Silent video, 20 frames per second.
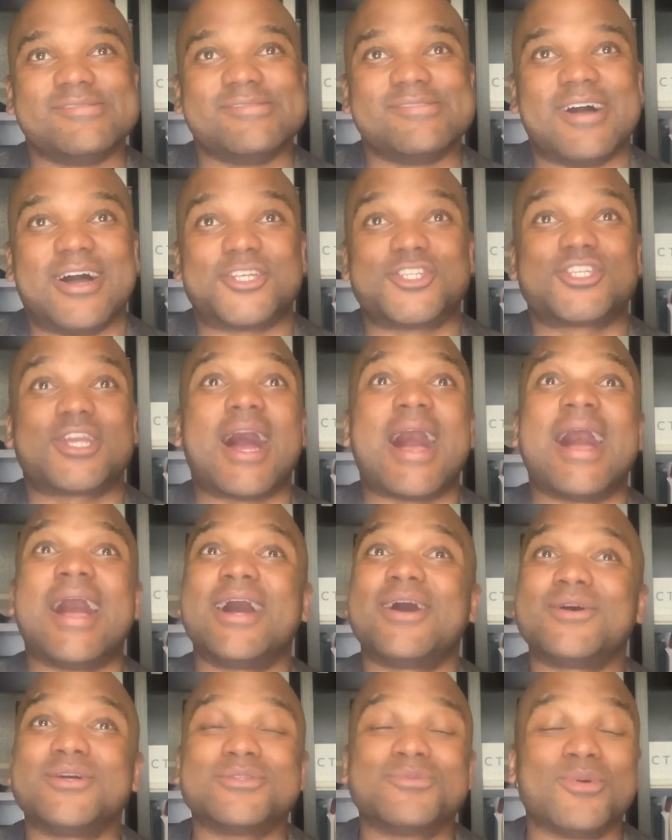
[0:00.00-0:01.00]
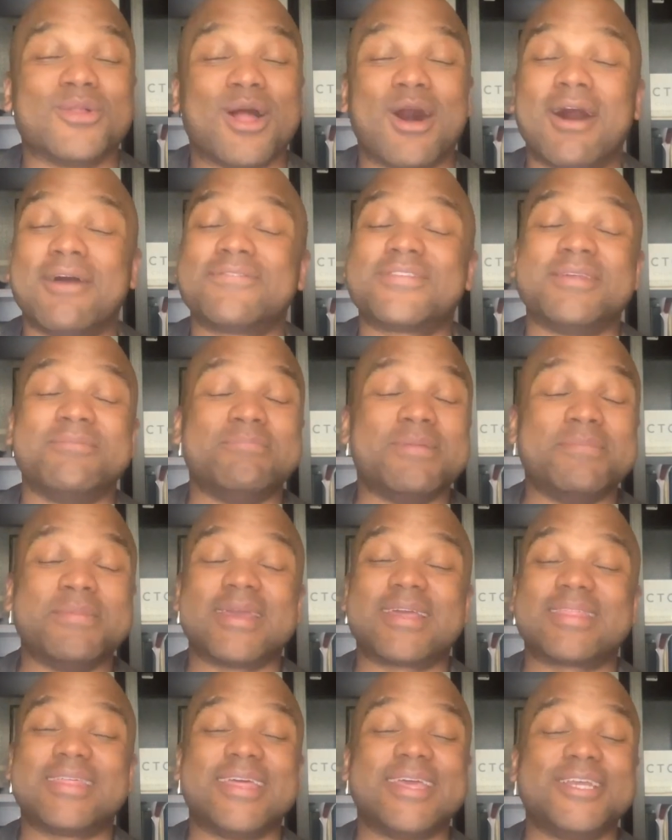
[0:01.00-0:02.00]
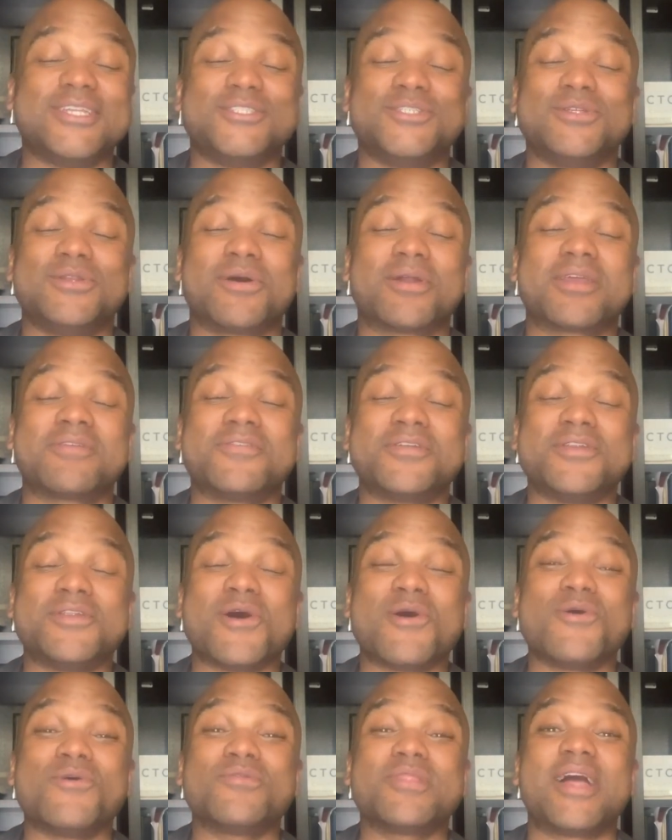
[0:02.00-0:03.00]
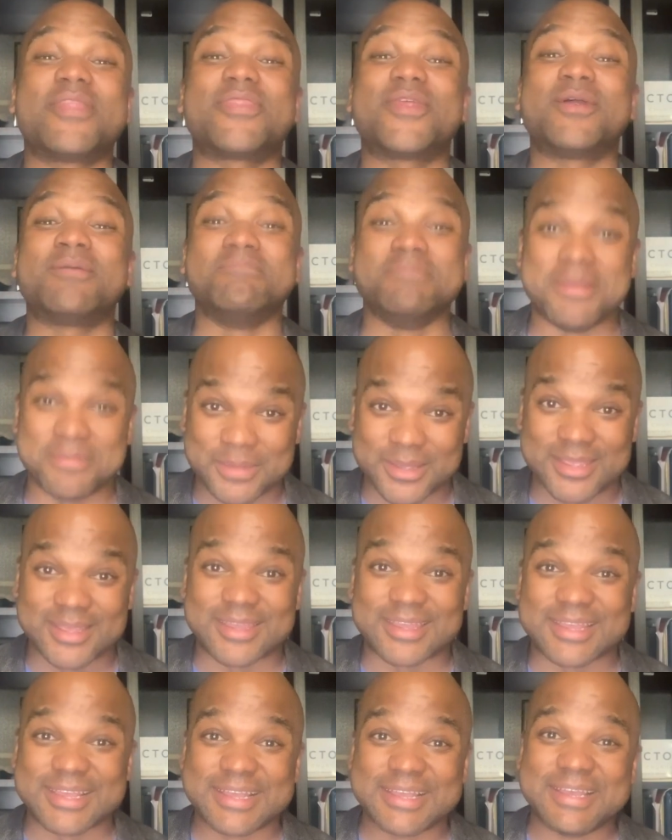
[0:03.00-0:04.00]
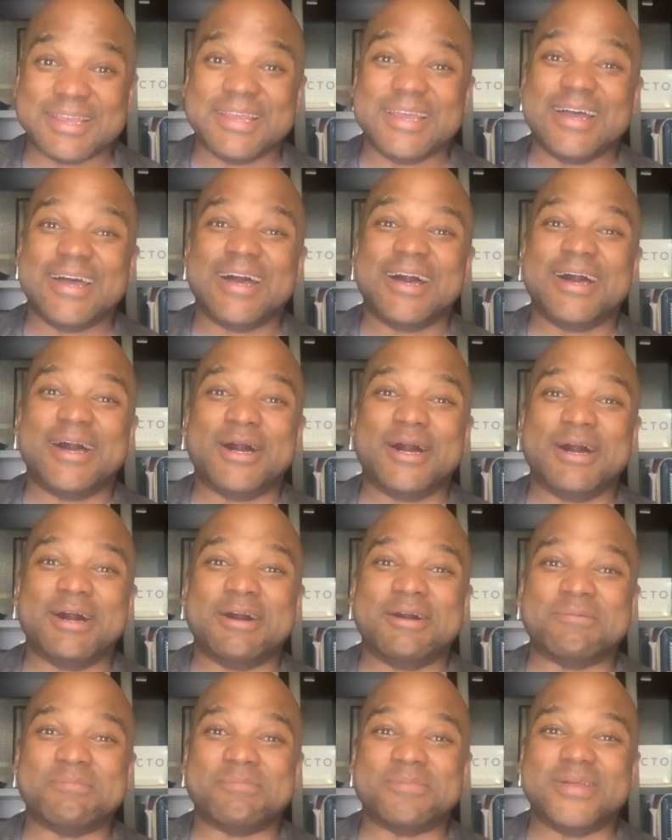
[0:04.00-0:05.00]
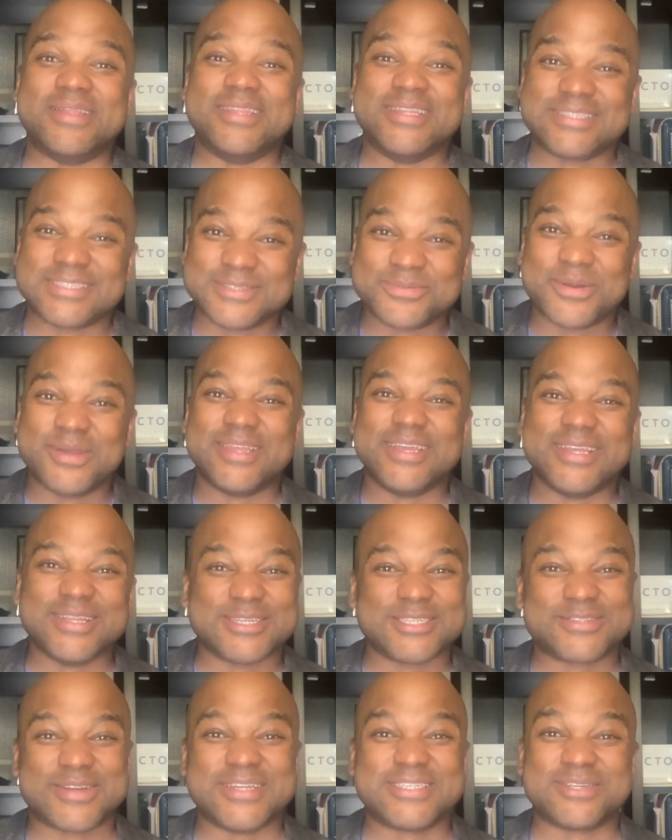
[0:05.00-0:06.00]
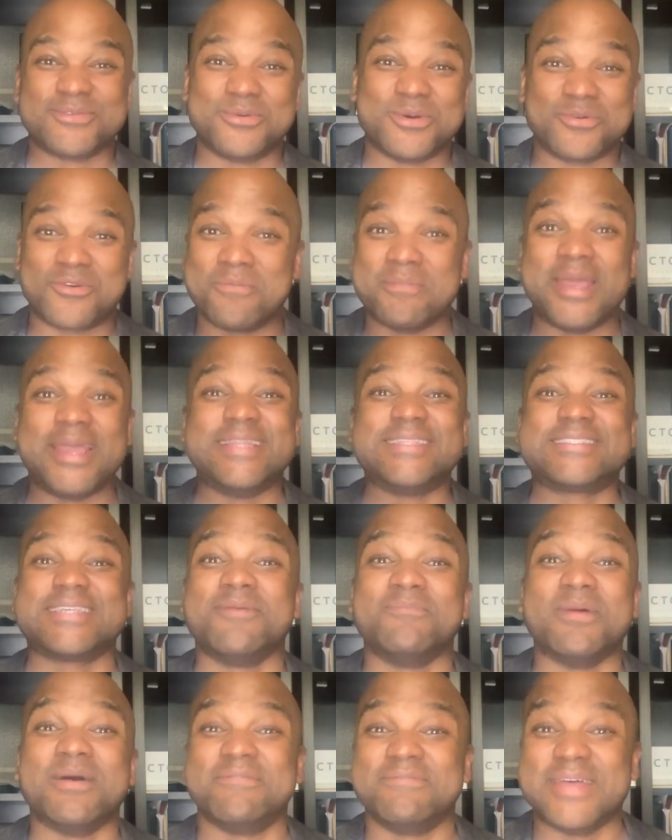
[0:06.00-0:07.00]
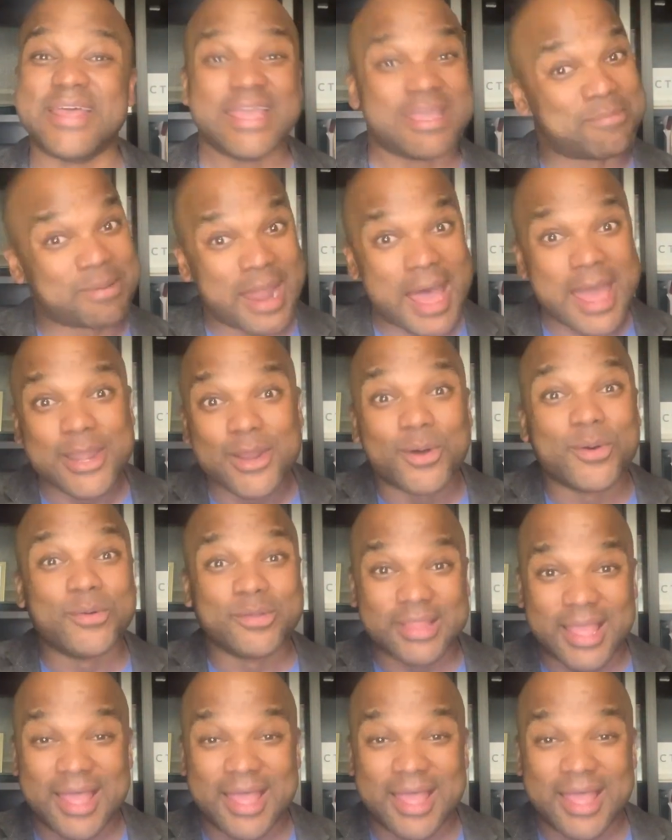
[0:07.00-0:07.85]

a child will often mimic things you don't even know that they're mimicking. Um, and this is where the illustration will remain somewhat vague, but I know